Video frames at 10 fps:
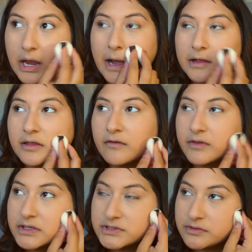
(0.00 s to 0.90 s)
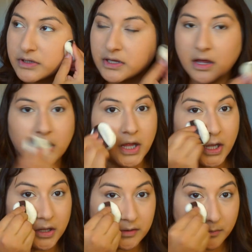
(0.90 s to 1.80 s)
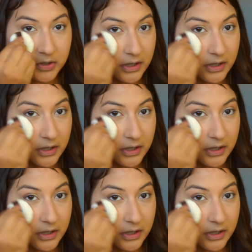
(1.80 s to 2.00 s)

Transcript: And I love these doing somebody